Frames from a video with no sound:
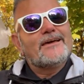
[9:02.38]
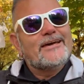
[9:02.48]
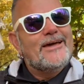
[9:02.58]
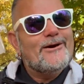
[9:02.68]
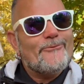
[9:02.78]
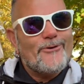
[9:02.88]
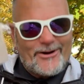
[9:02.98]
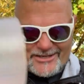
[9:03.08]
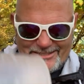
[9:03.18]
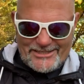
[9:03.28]
It
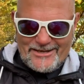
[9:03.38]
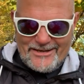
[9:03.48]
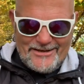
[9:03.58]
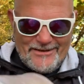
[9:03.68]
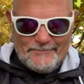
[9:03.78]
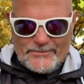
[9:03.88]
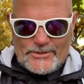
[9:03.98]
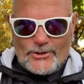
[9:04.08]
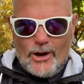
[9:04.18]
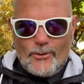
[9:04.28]
works.
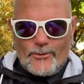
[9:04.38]
So all